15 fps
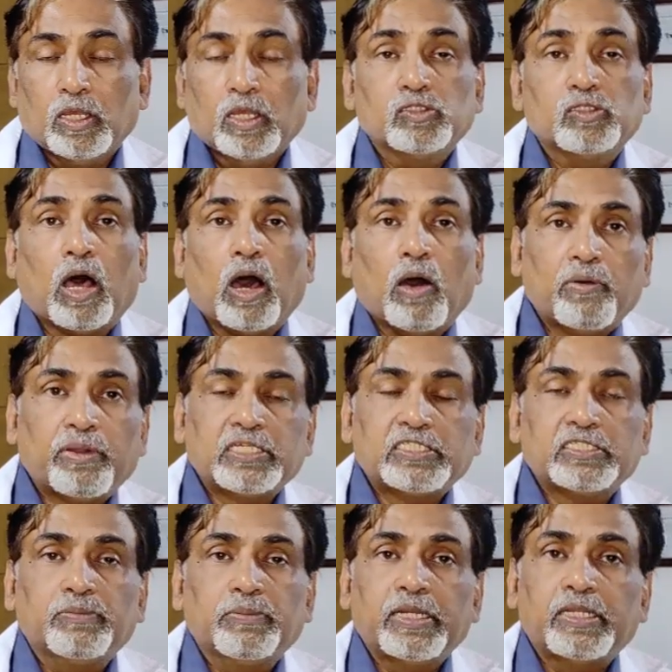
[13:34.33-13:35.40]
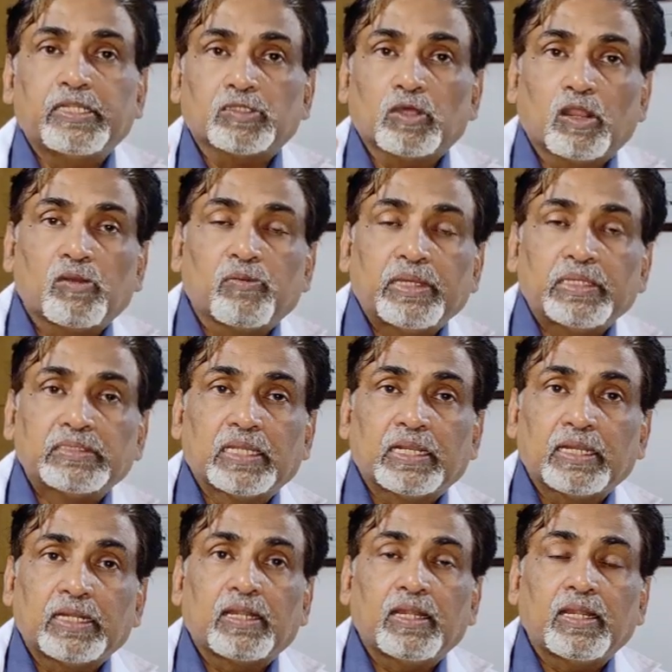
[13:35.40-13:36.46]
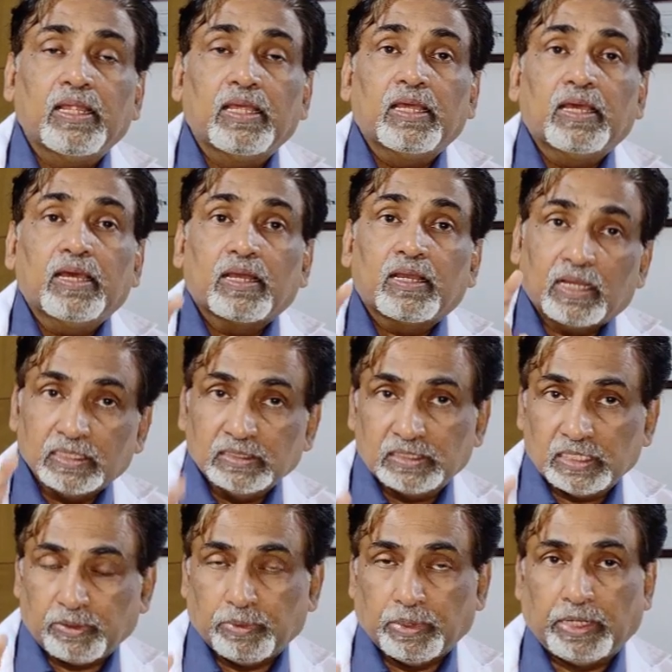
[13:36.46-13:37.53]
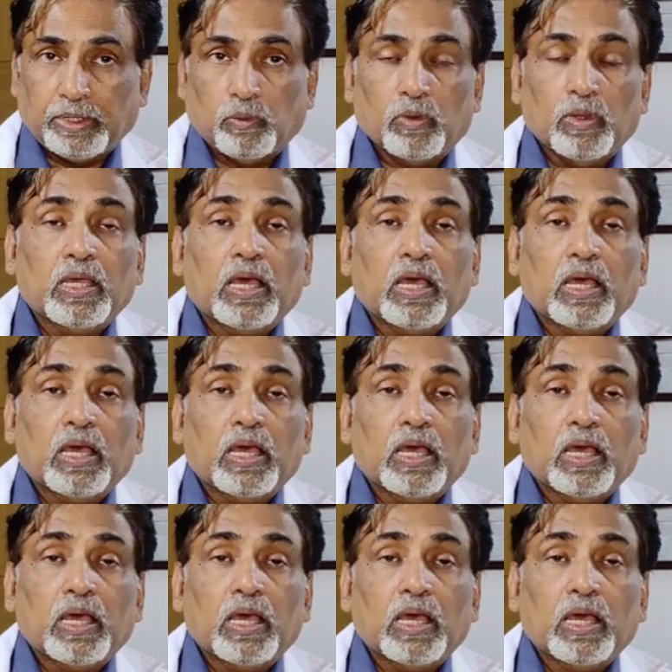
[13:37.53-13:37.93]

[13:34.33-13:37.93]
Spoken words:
So our estimate is always a little conservative.